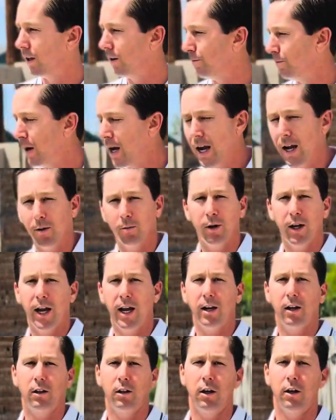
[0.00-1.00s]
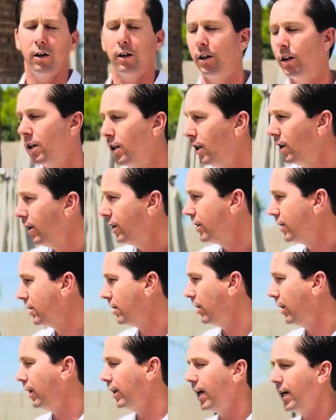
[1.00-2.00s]
Man, we hate clutter.
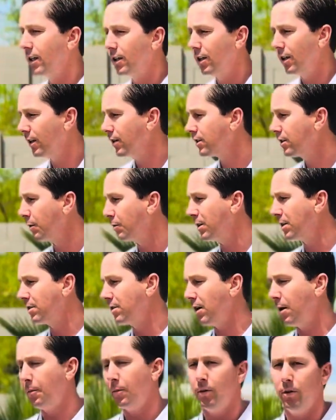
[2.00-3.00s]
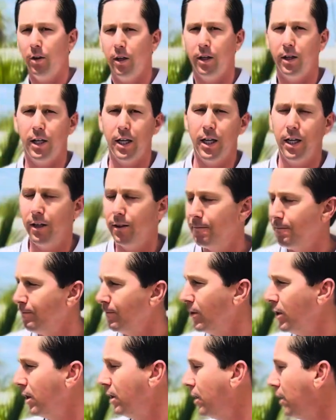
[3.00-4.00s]
So I like things to be simple and neat.
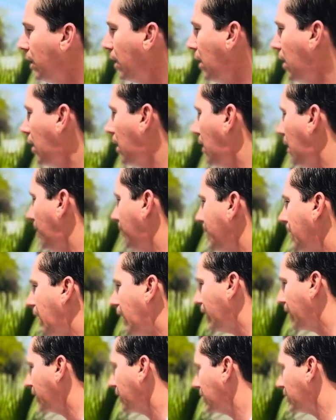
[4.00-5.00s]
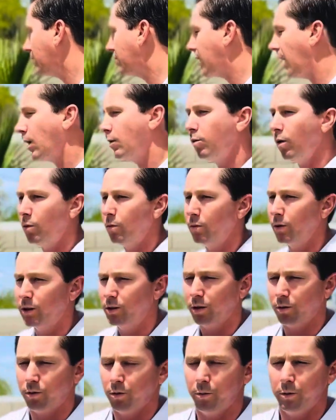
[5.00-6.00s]
Yeah, we
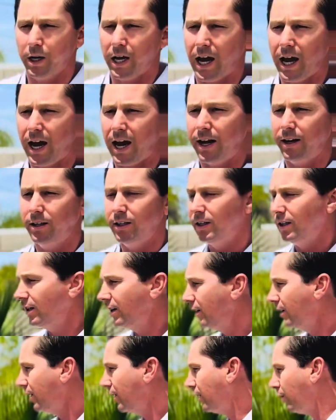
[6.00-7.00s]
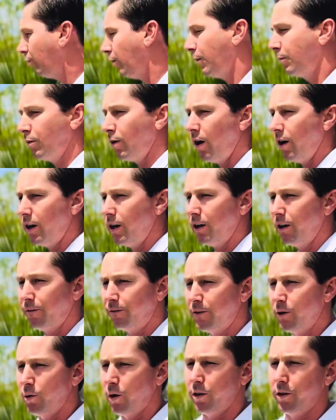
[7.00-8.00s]
took what we had. We brought in a
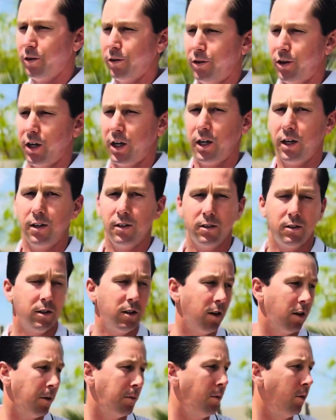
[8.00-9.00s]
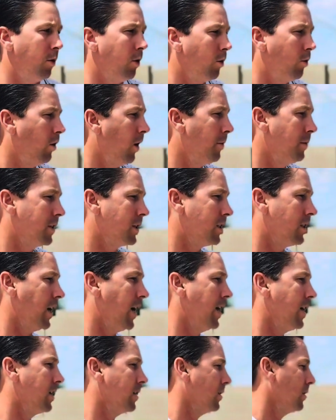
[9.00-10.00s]
few other things. You know, the pool equipment's
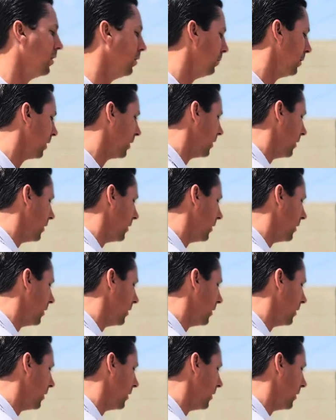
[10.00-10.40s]
nice, no big